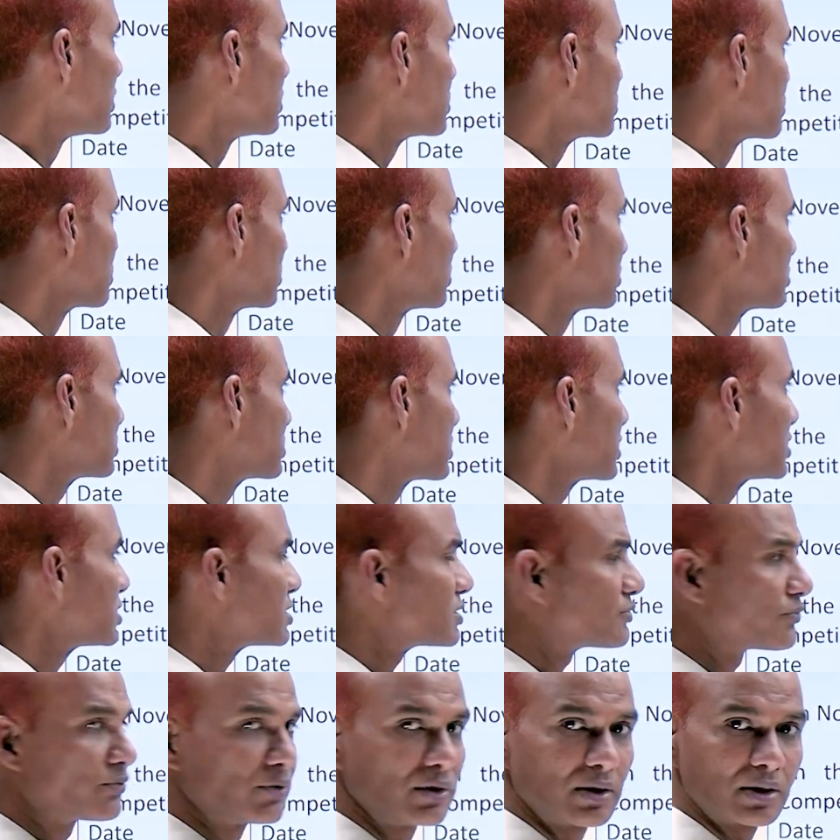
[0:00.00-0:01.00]
So
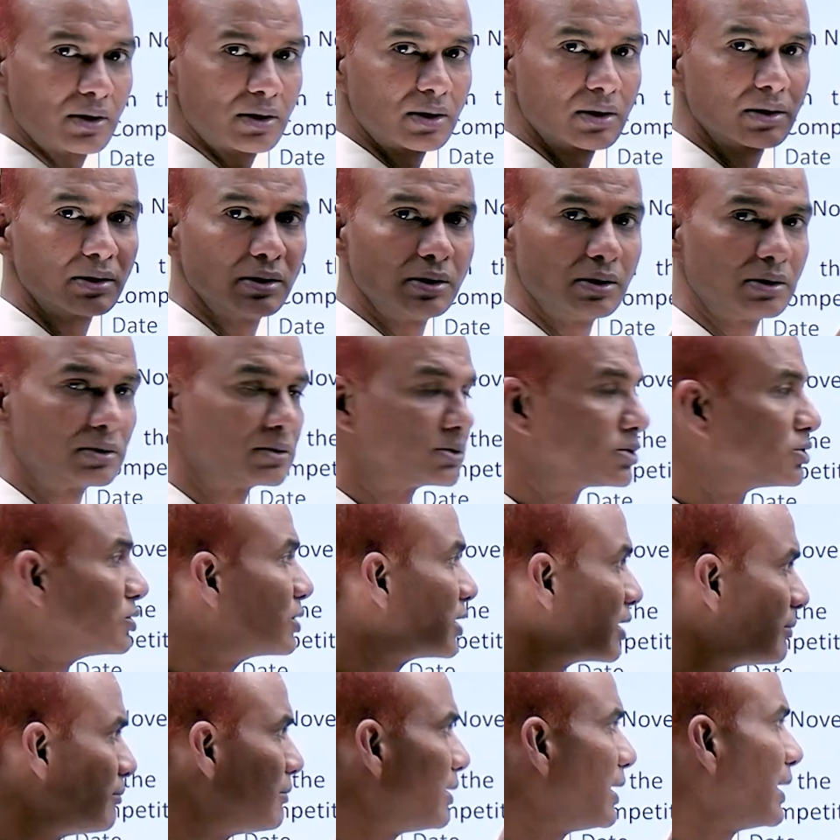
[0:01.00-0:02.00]
just for to
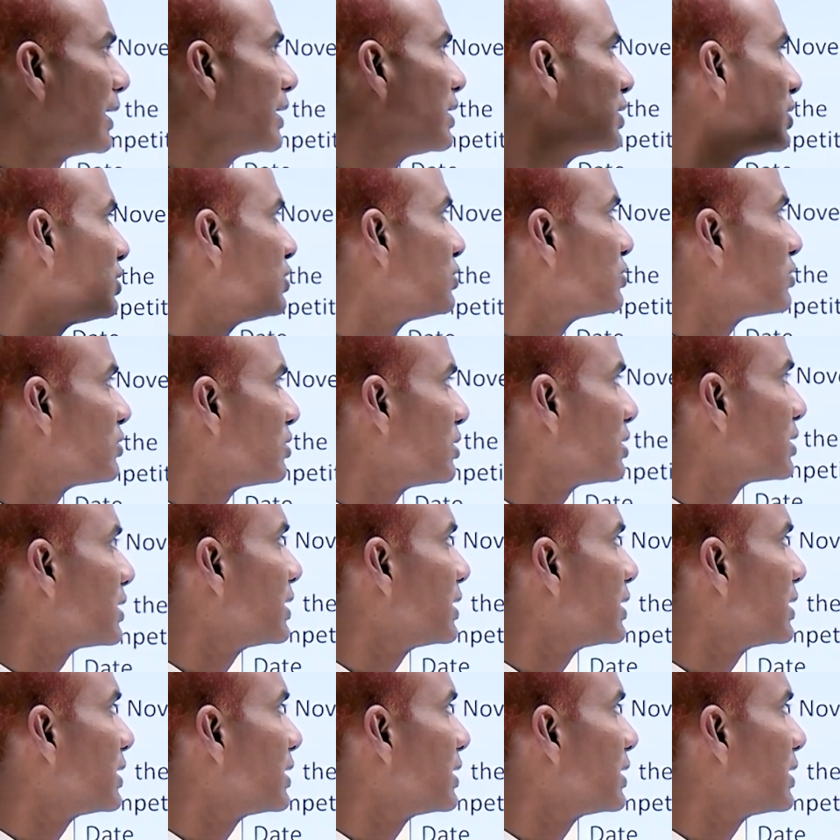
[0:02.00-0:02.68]
remind you all